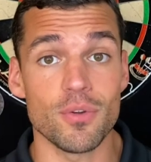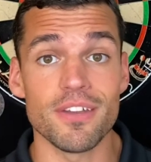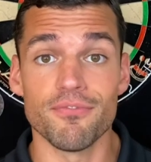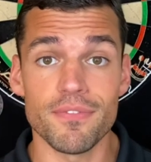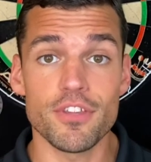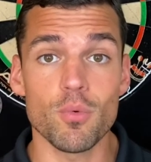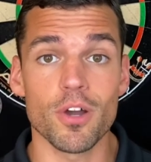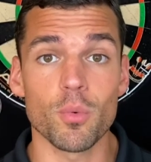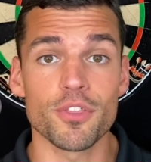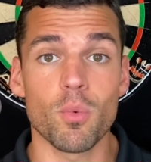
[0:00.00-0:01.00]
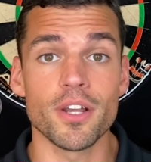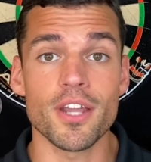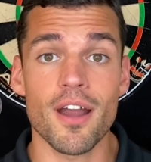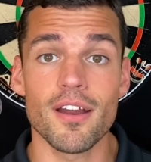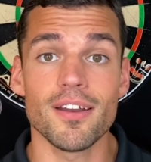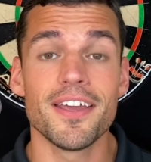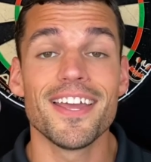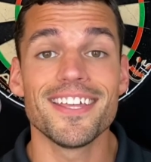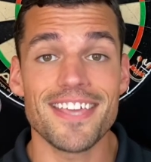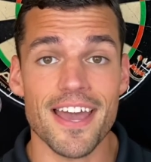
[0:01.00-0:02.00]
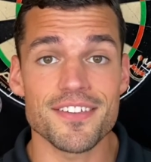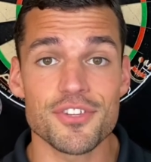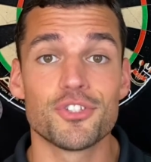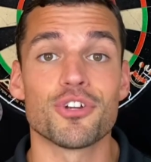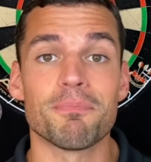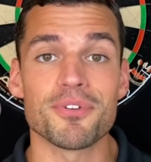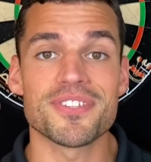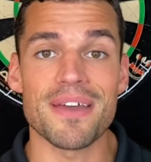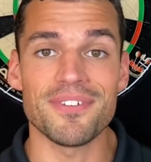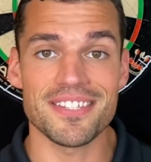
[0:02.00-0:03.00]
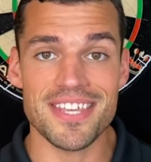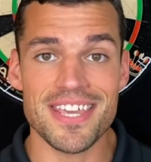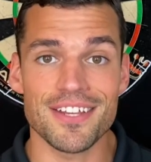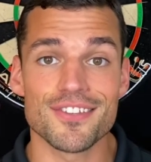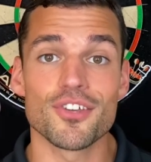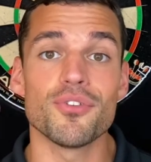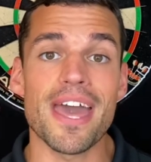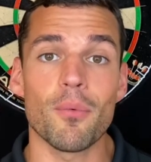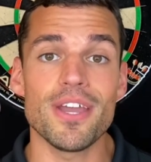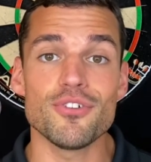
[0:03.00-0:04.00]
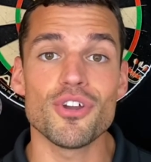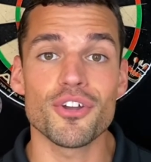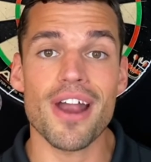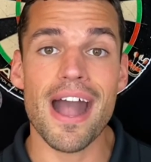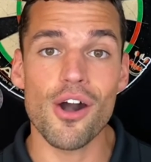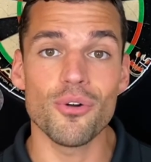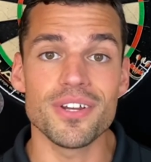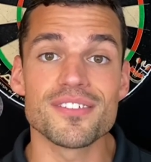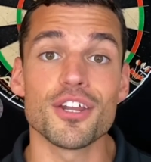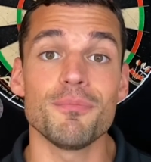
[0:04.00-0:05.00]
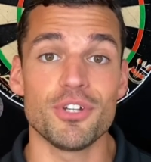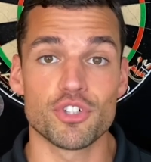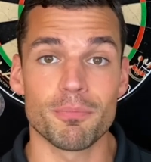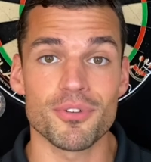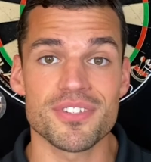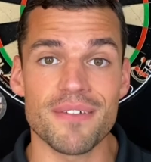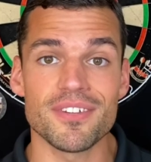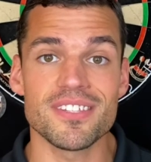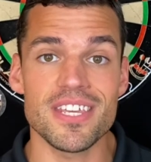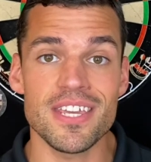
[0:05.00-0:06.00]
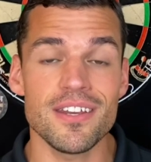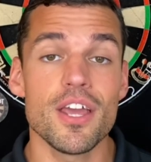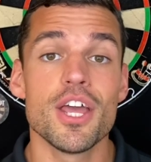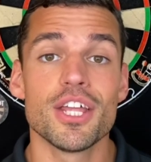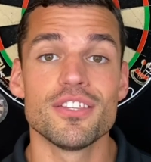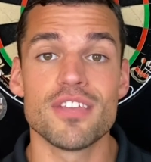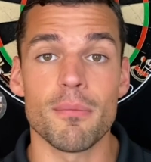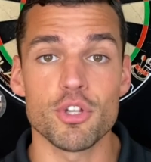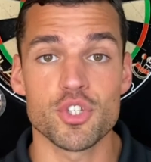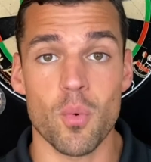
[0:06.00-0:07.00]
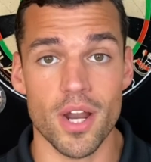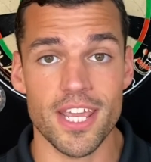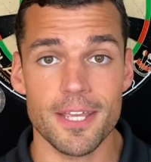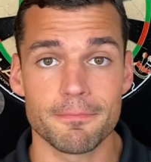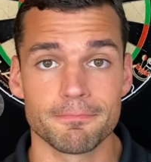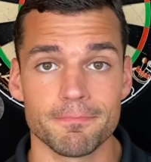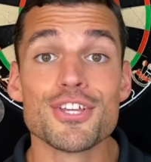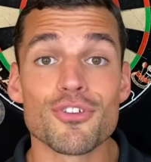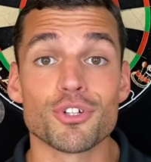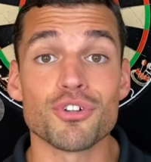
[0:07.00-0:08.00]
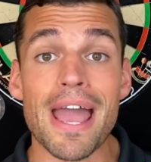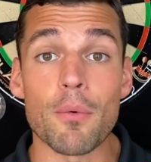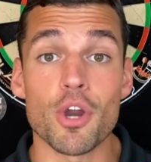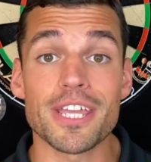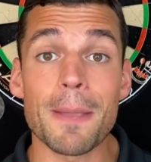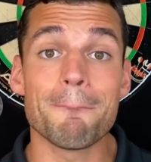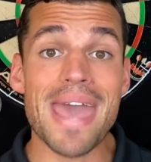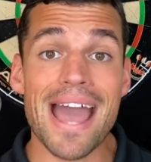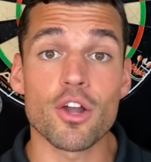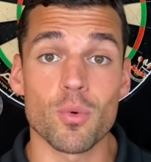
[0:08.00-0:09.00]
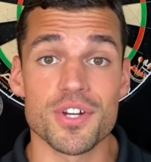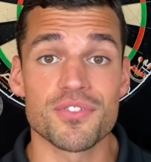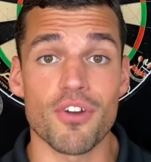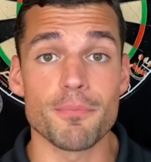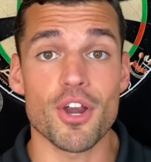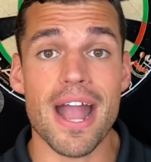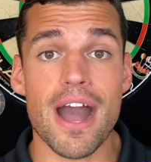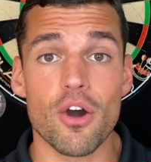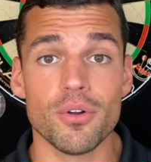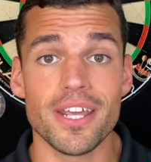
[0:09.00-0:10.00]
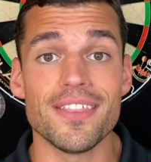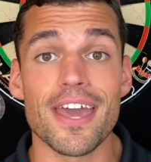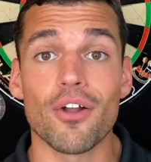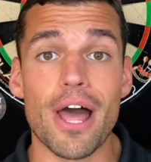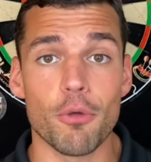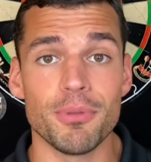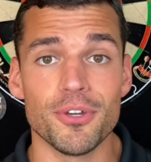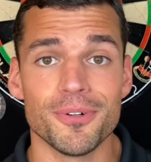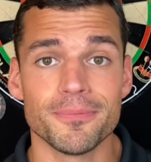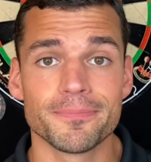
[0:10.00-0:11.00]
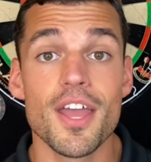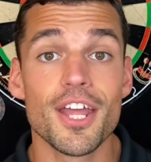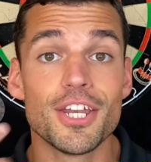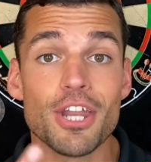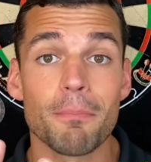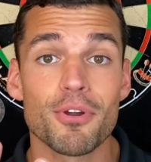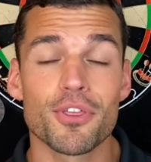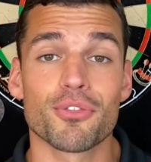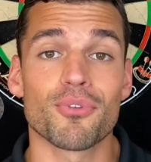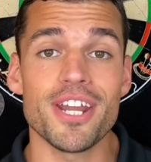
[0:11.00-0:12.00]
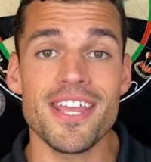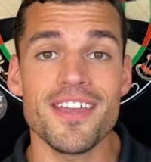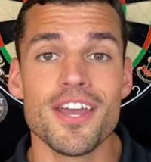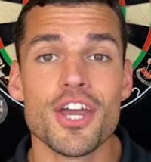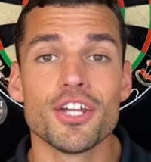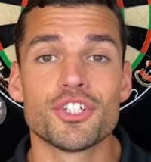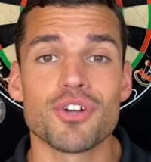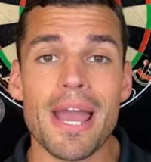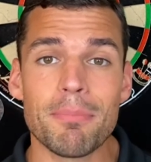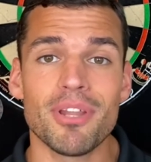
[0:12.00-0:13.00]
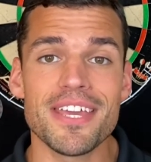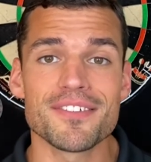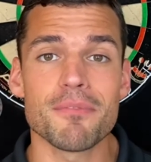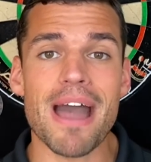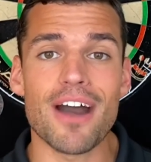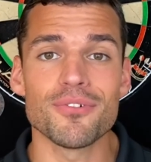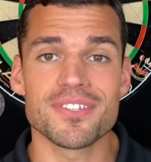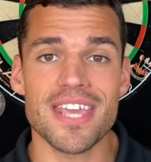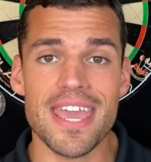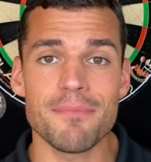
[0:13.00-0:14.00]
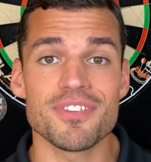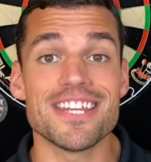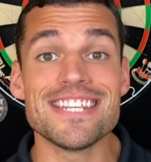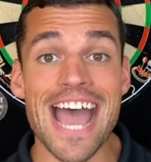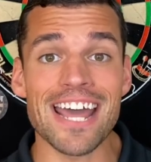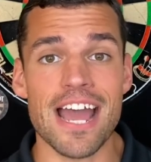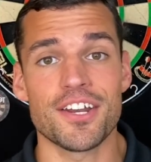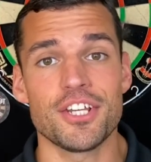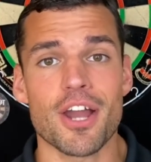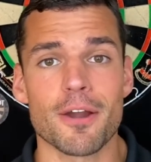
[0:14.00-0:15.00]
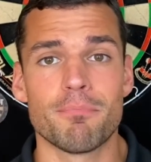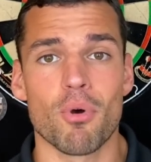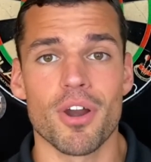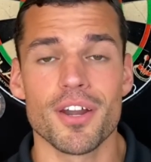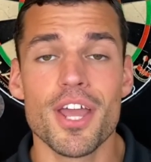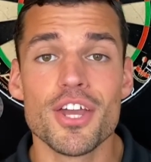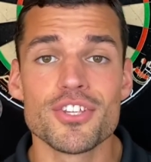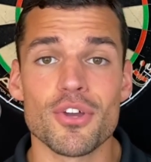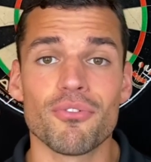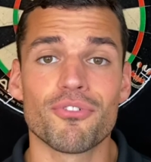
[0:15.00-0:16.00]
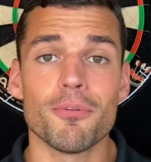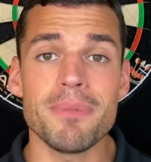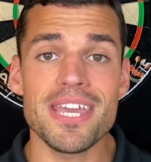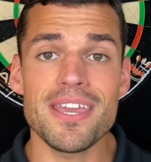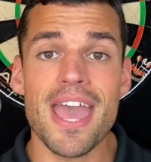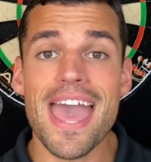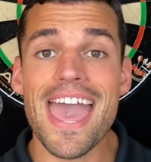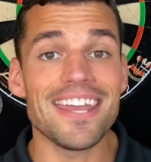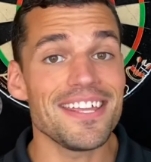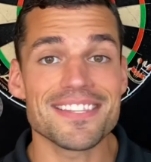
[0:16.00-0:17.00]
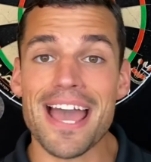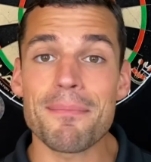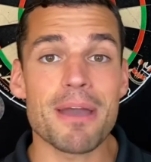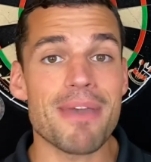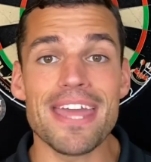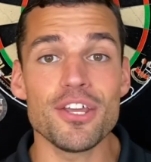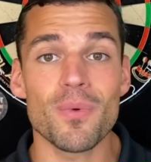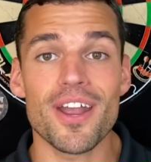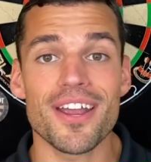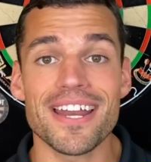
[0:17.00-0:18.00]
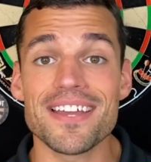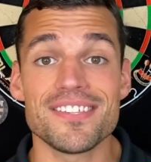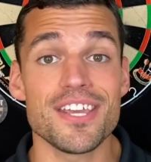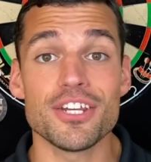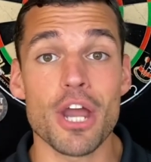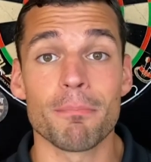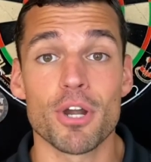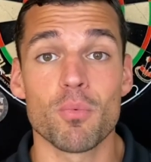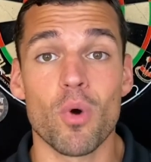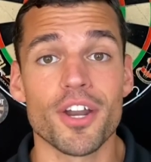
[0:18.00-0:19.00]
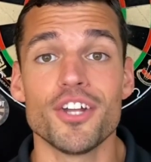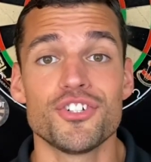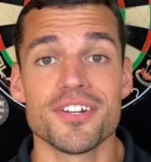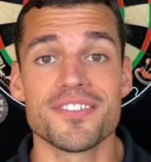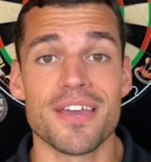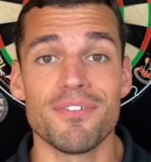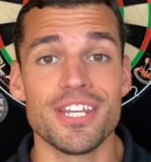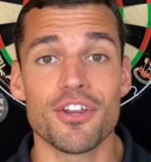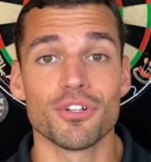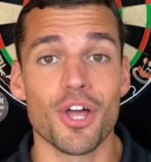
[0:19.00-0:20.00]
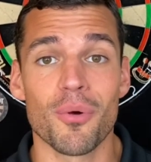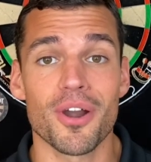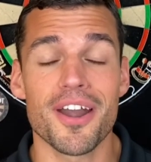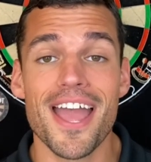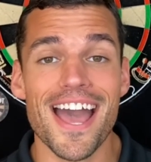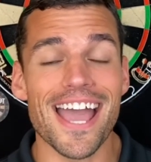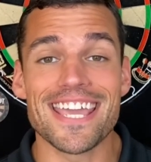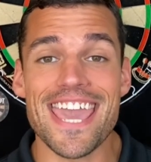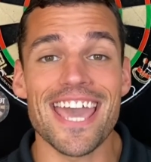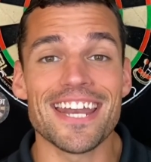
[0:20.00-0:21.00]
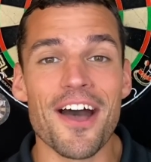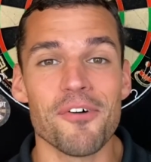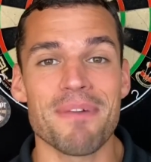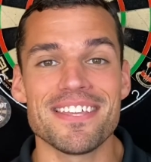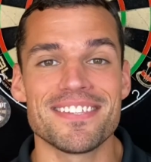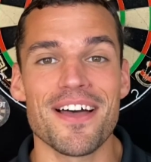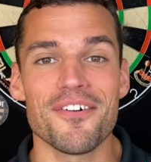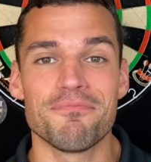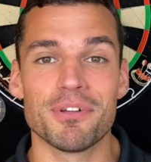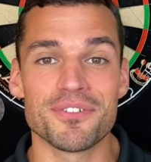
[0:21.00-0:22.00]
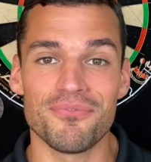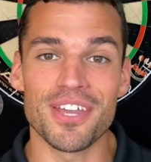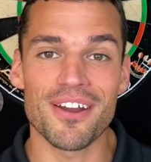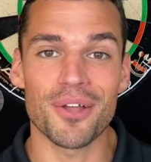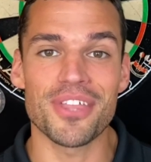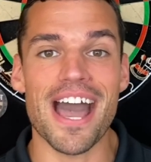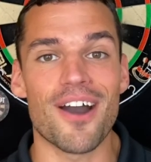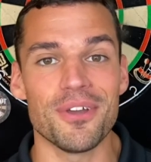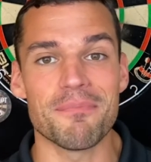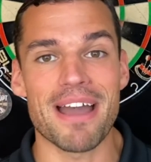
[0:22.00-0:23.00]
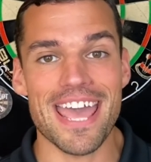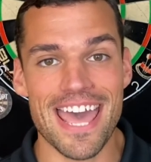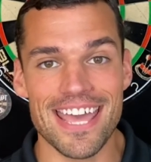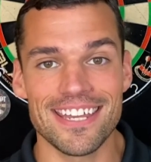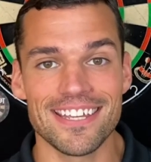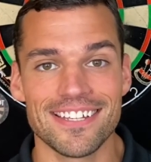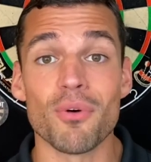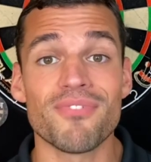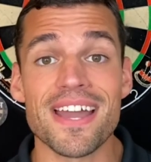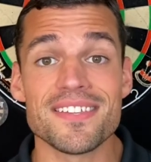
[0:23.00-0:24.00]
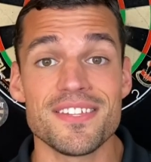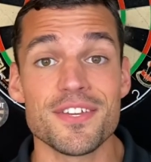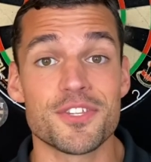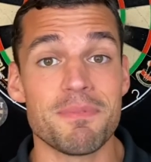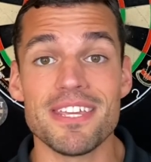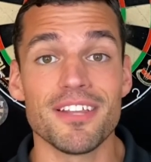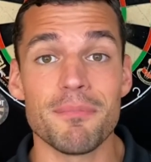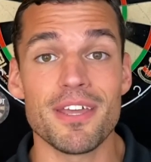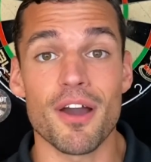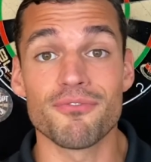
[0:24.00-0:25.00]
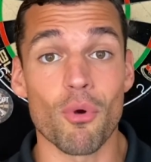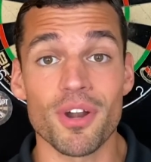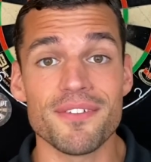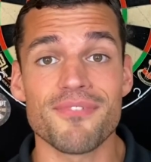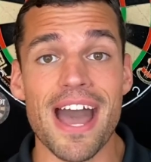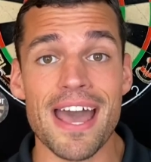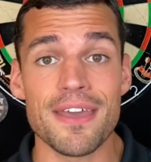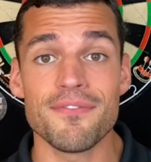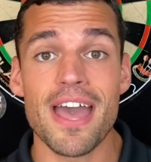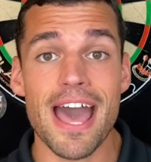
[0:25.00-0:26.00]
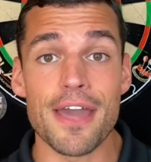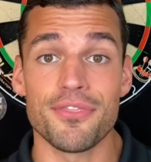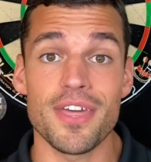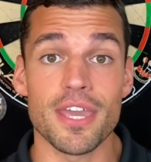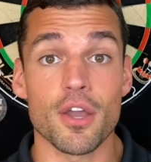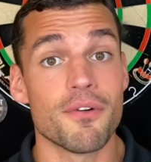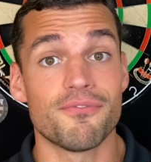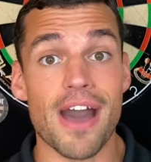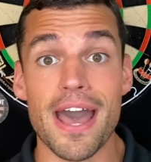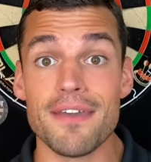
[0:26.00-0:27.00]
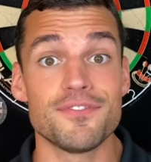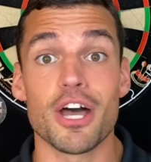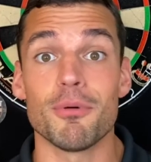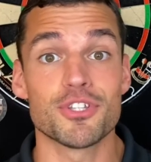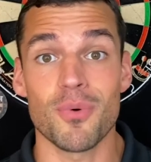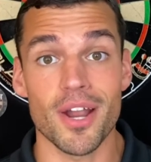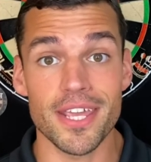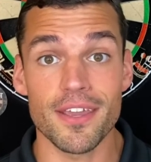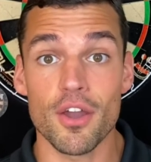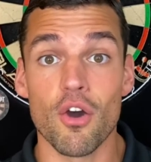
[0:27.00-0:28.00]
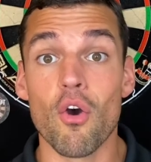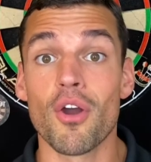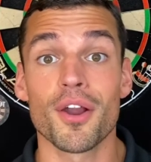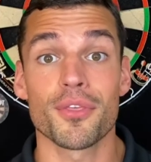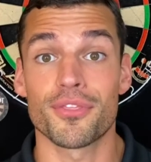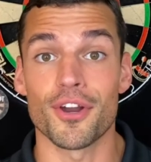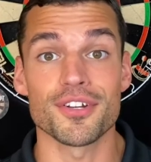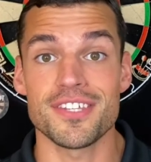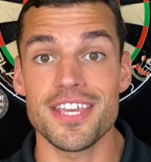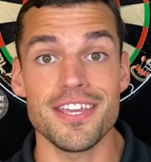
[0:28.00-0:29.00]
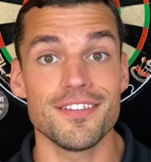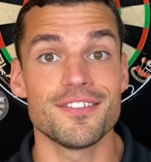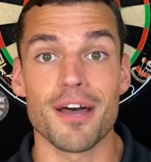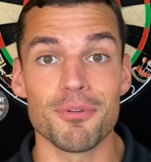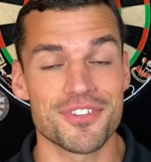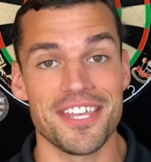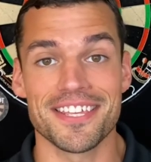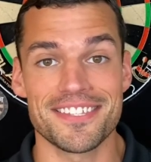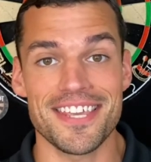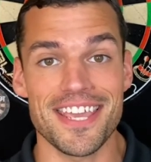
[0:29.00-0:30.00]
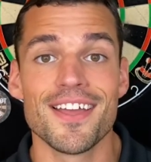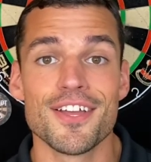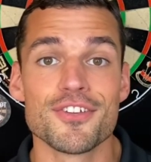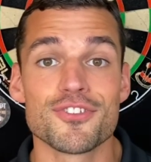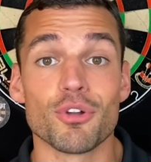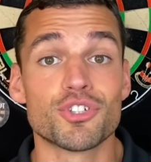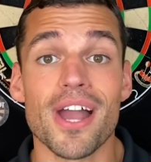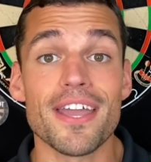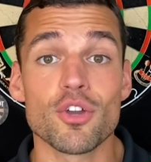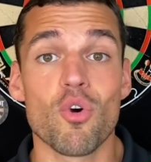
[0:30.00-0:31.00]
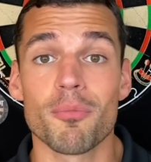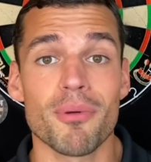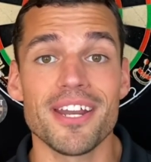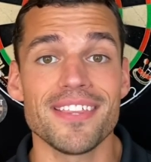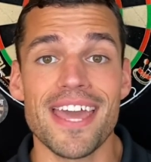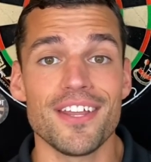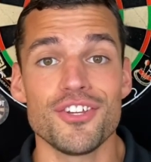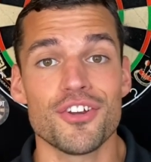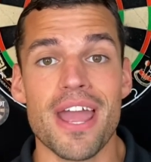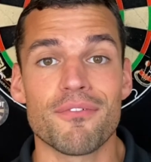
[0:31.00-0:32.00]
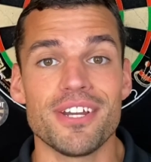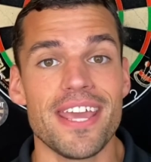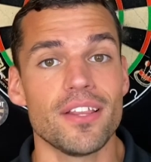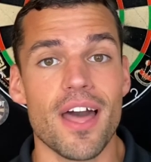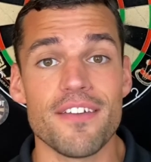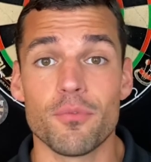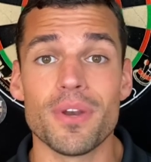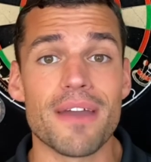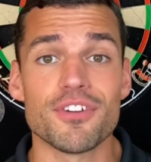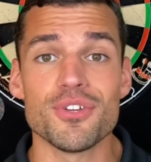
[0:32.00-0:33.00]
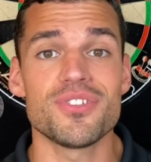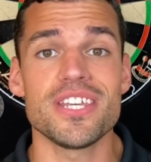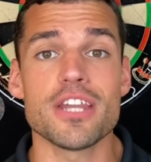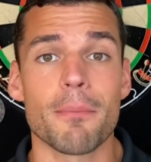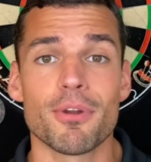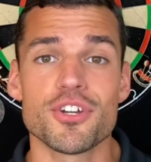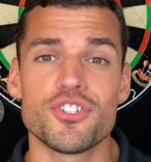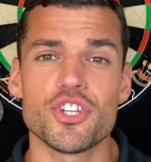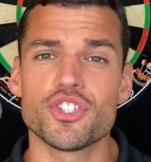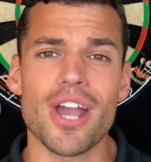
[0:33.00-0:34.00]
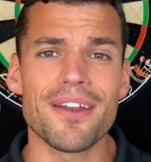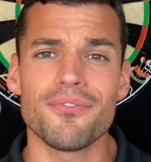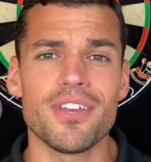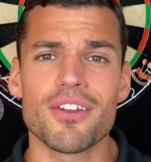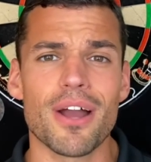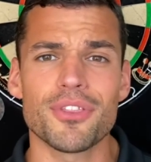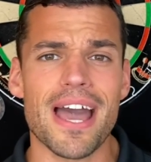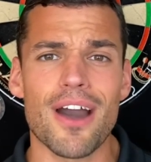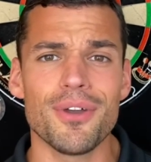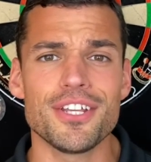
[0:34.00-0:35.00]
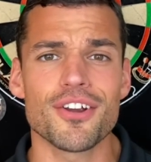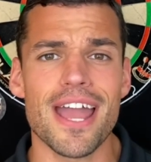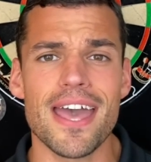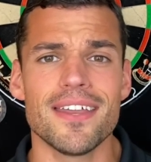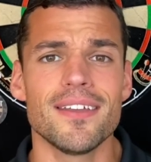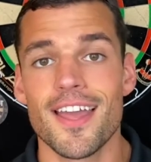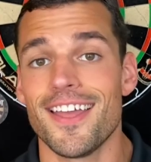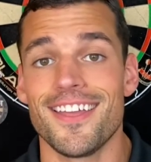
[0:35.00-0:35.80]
hit 51 with one dart? Yes, triple 17. So that way you know your out is going to be triple 17, double 20. So try working backwards from your out and that'll help you. Number 3, try playing some outs games not on a dartboard. So for me, anytime I'm anywhere and I see a number 170 or lower, I can't help myself but to figure out the out in my head. If I see a speed limit of 45, I think 5 double 20 or 13 double 16. So try incorporating that into your everyday life. Whenever you see numbers, just try to figure out the out in your head.